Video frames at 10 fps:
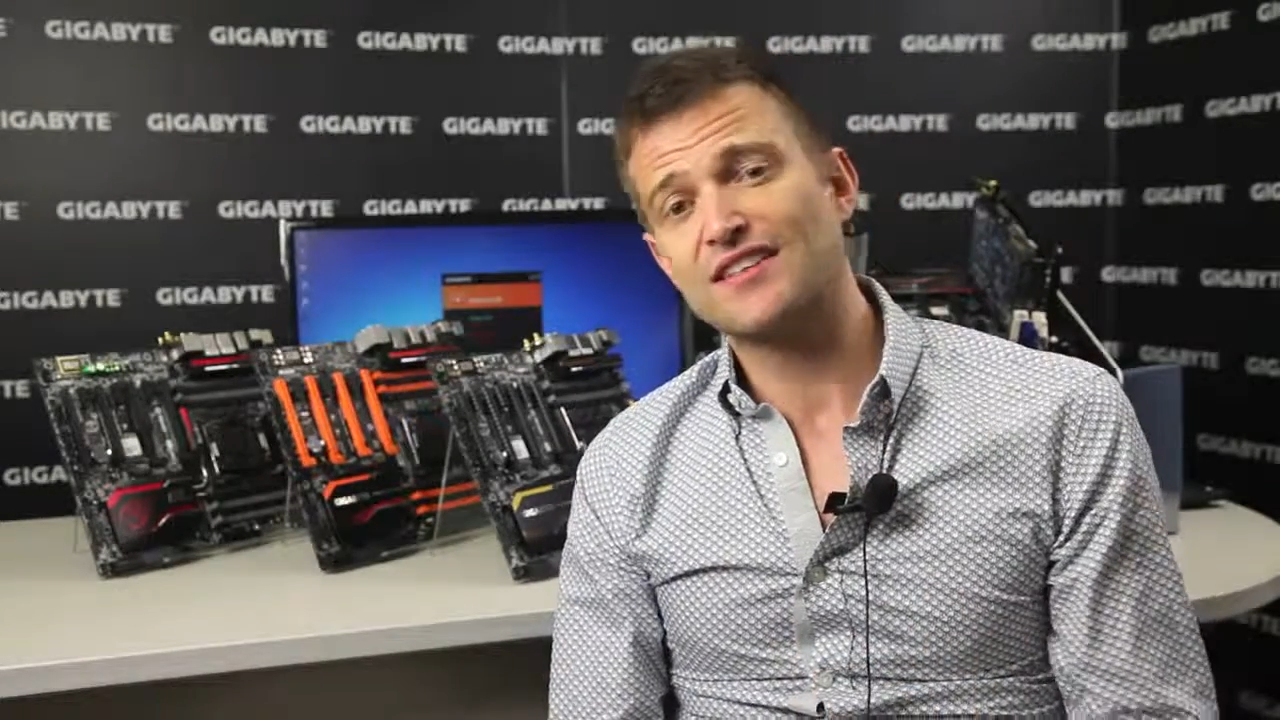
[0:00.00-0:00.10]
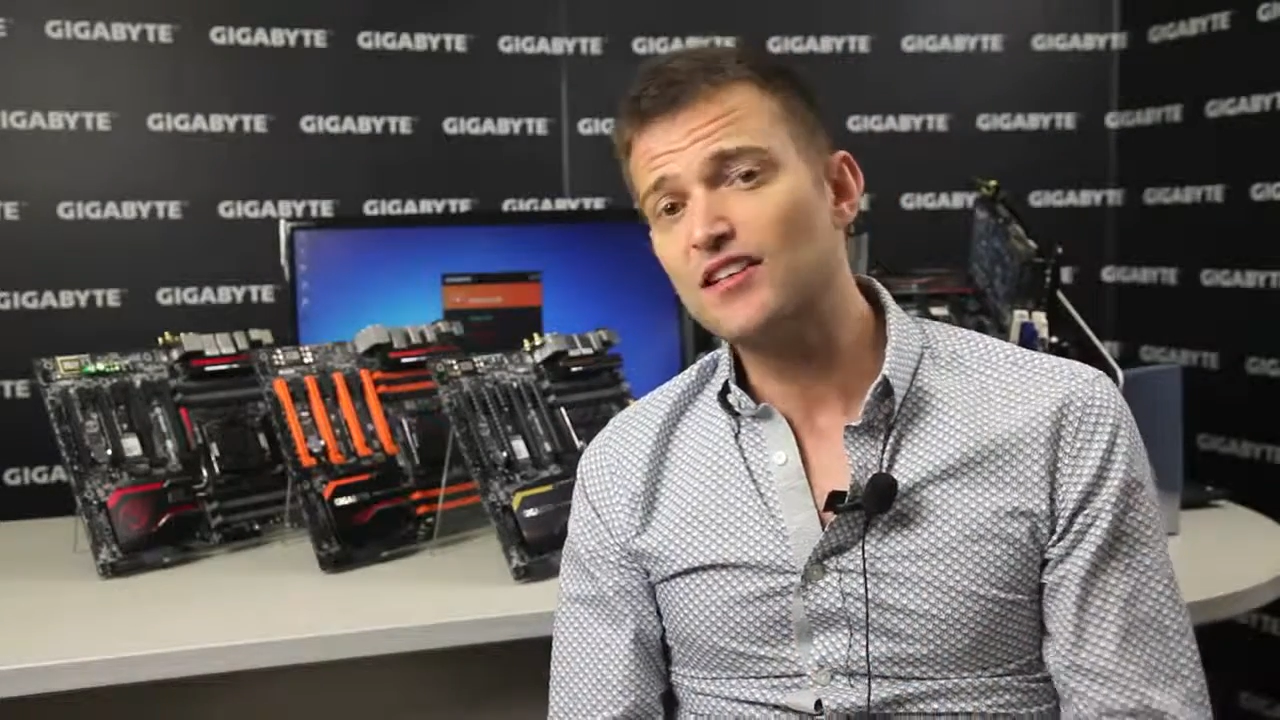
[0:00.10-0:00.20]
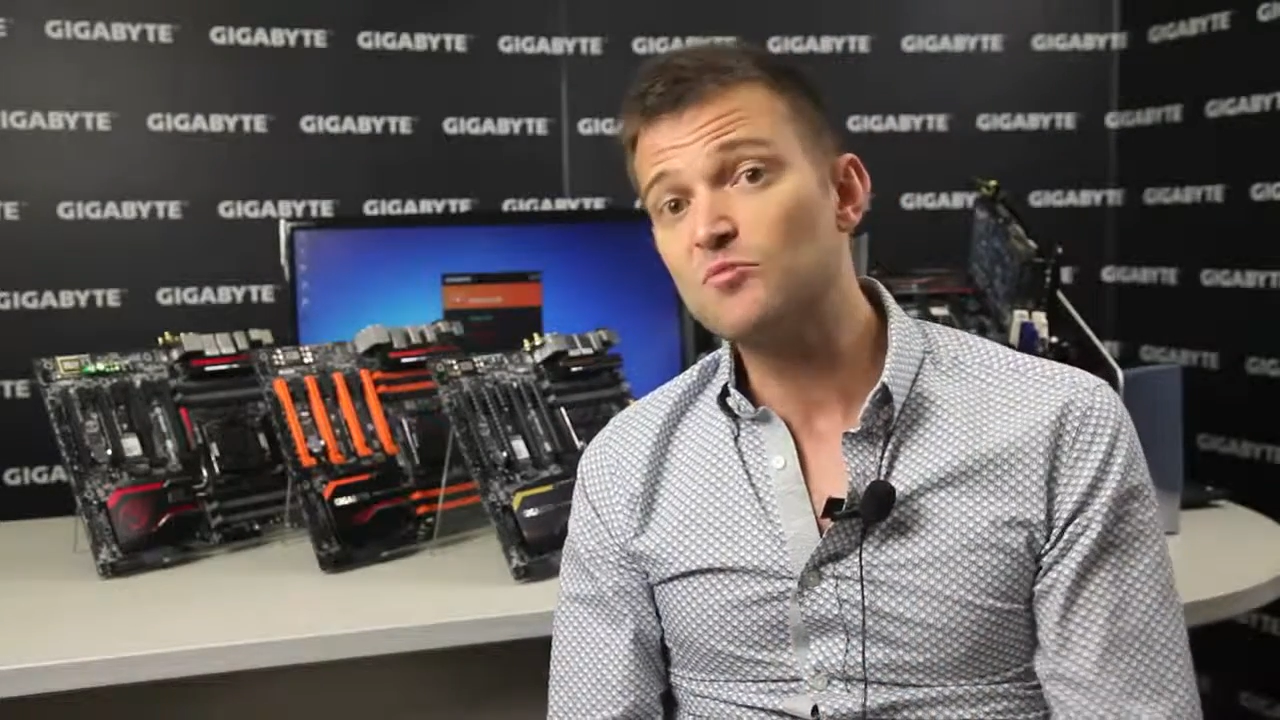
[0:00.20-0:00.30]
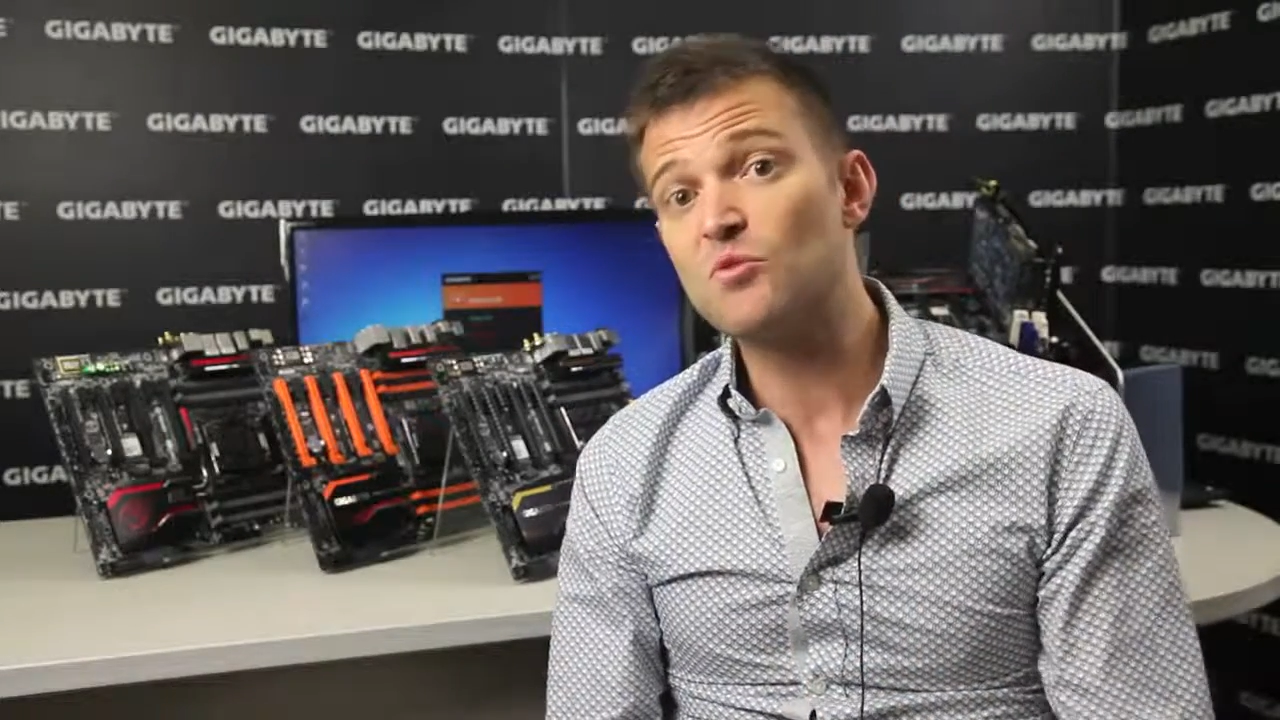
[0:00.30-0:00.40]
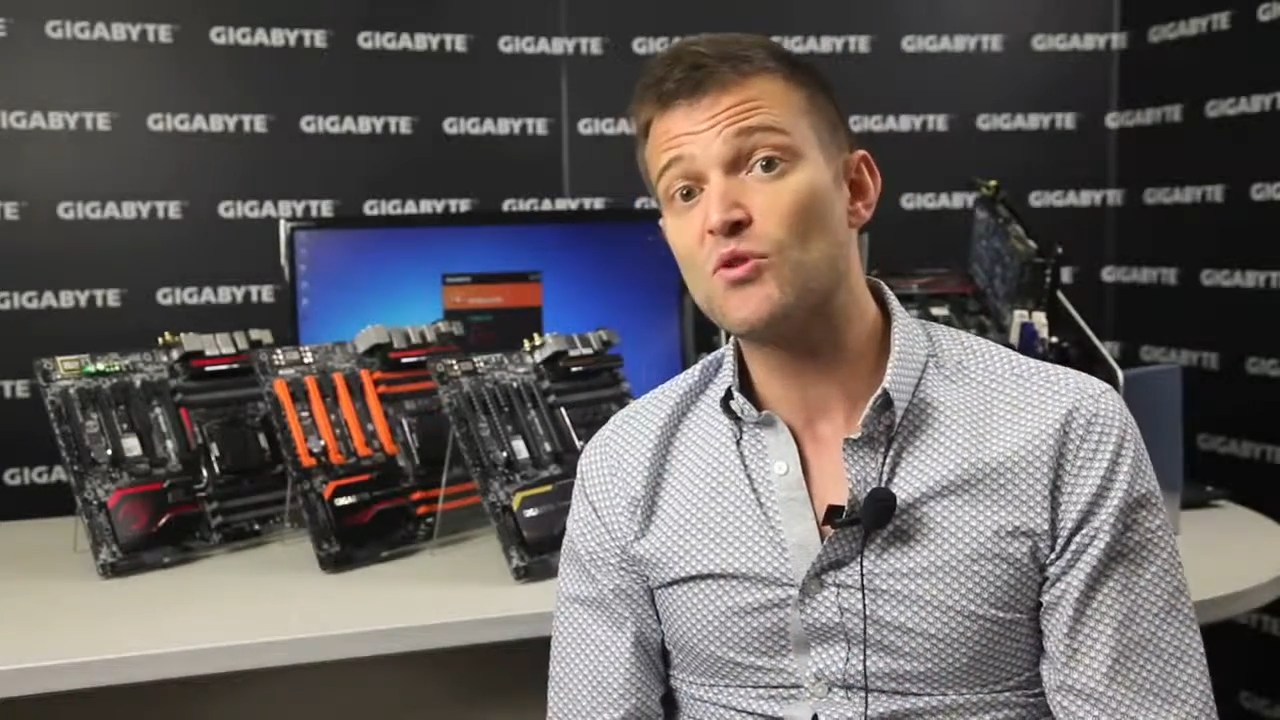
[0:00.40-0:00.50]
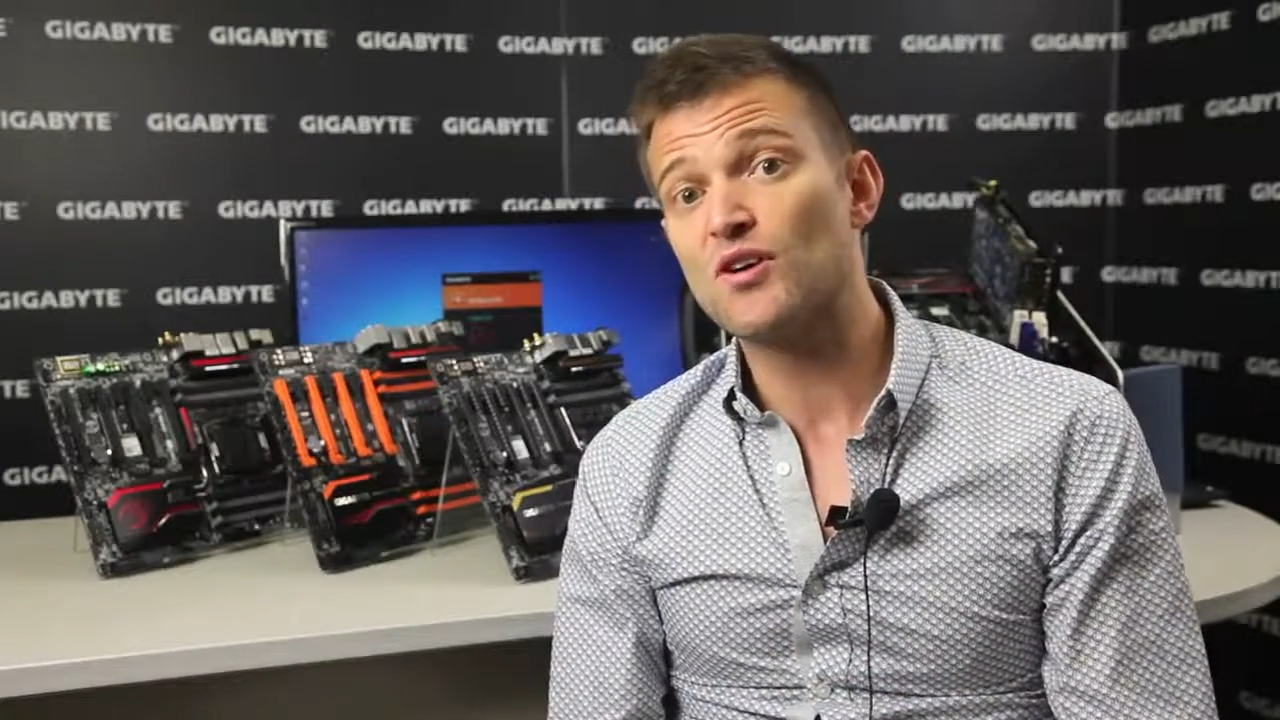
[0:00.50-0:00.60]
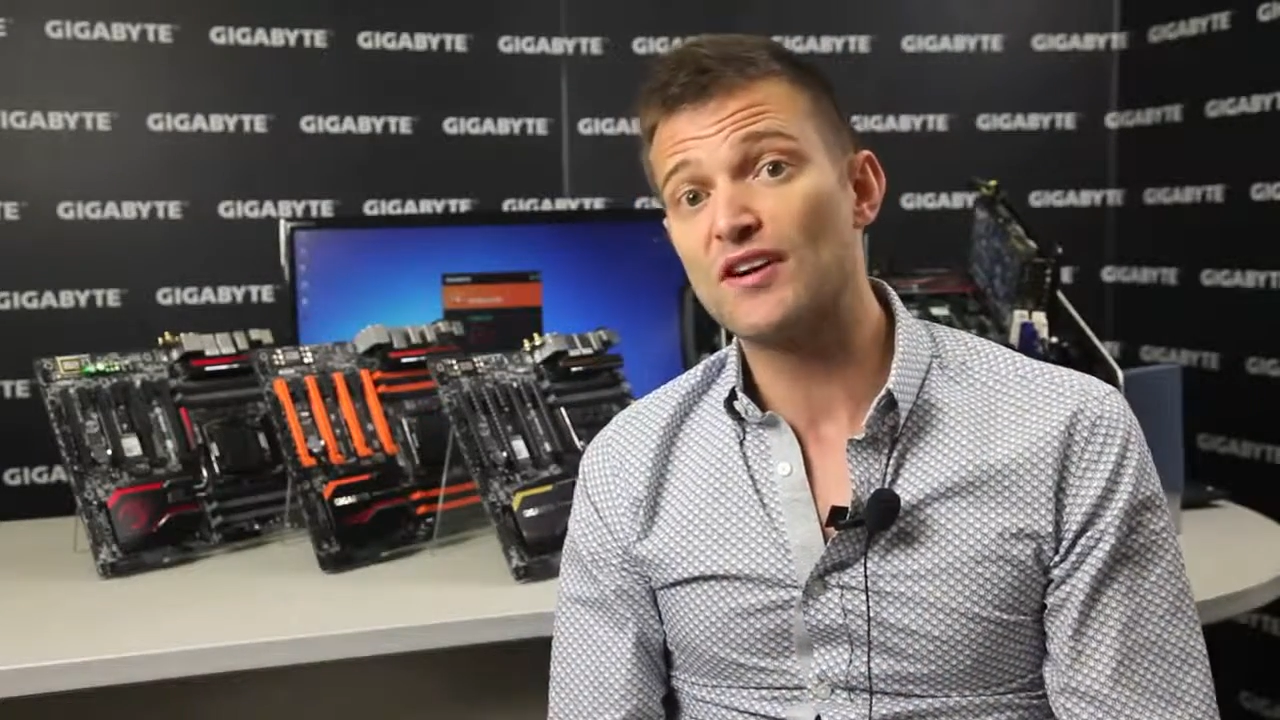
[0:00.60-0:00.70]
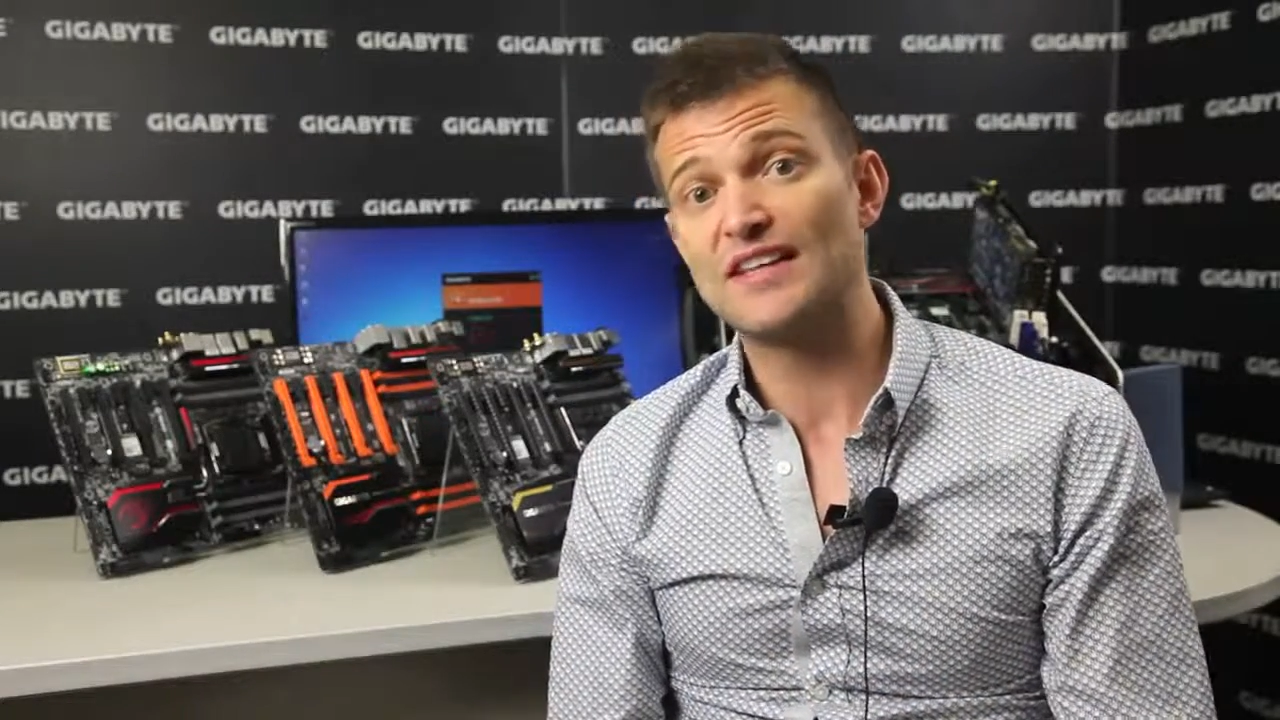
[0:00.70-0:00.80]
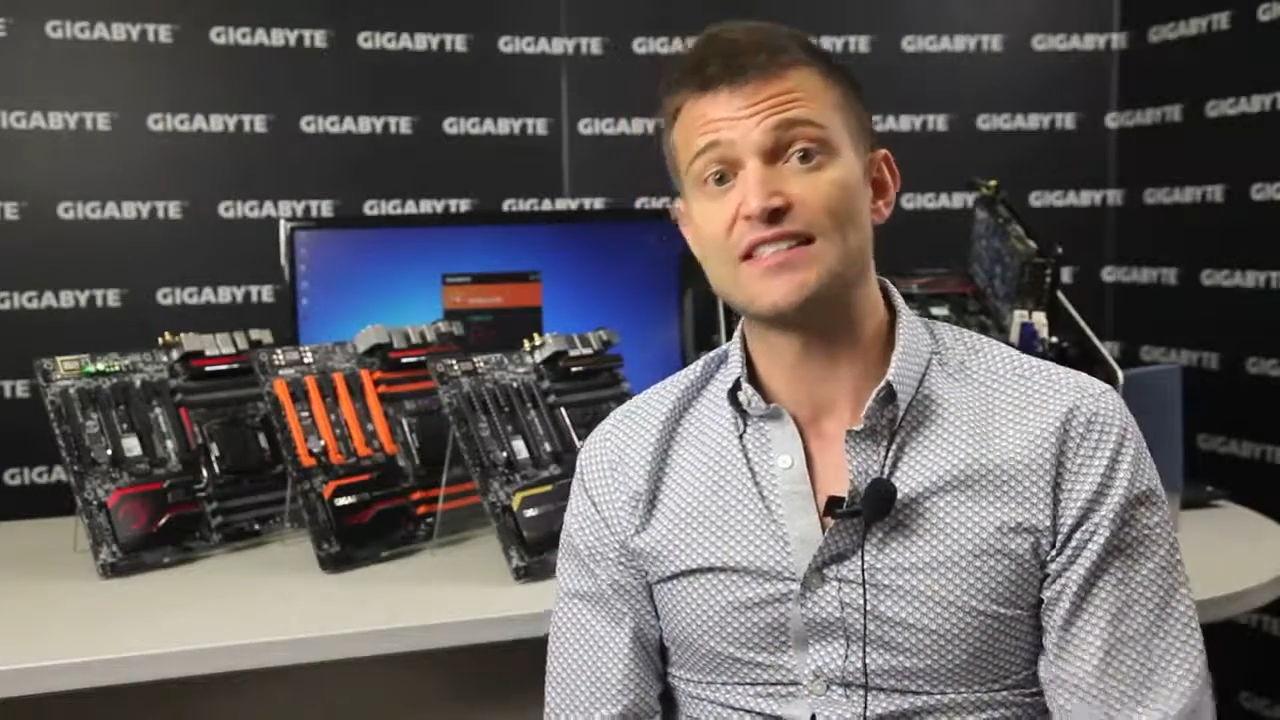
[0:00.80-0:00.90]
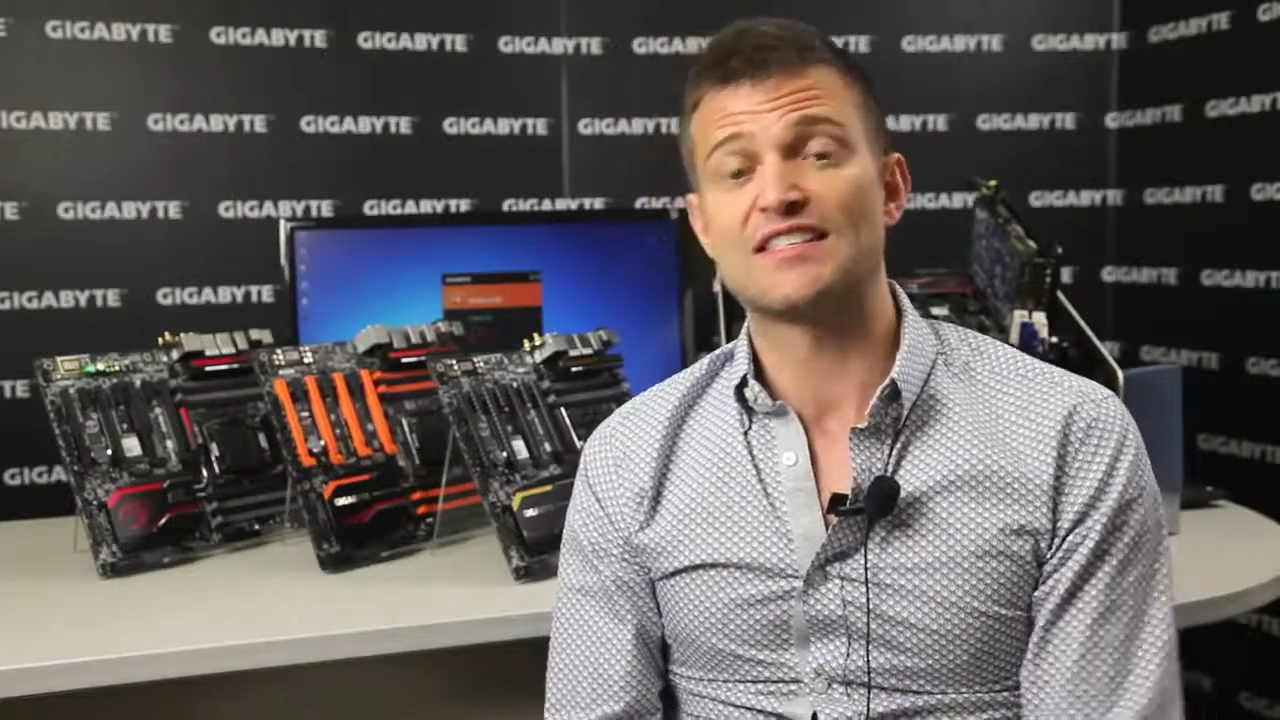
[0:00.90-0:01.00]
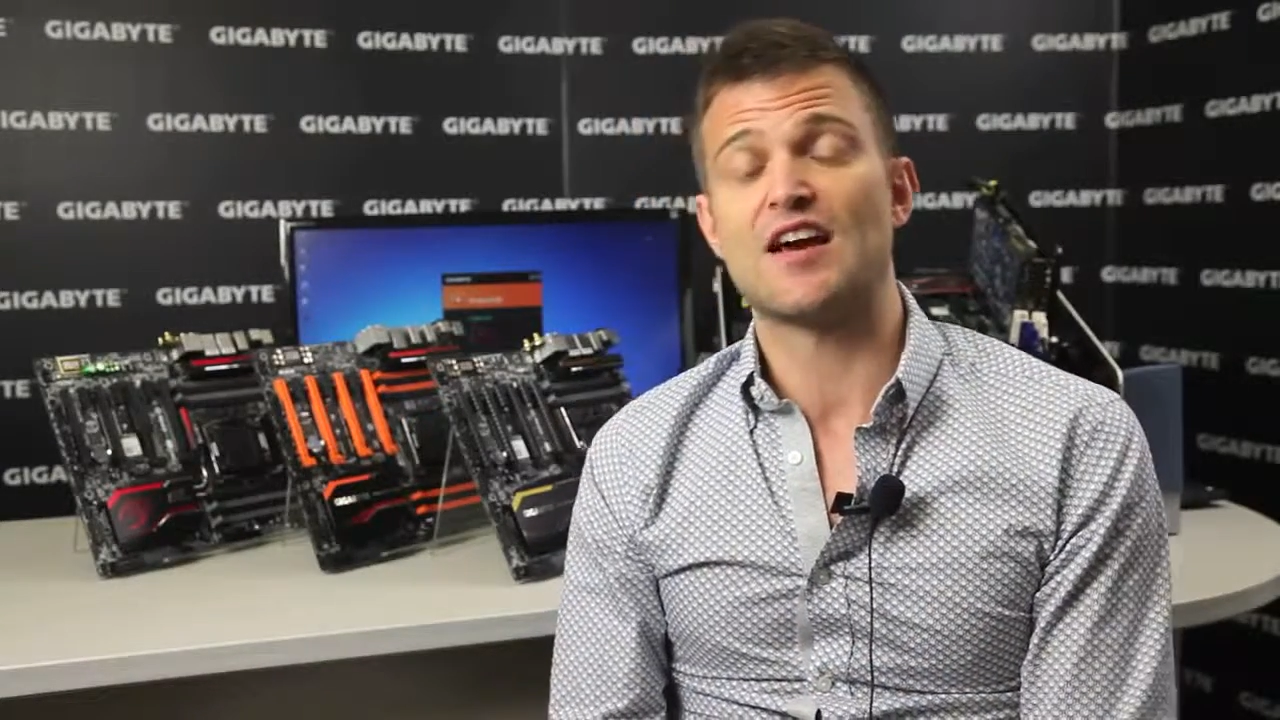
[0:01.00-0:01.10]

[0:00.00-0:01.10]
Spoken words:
a little more in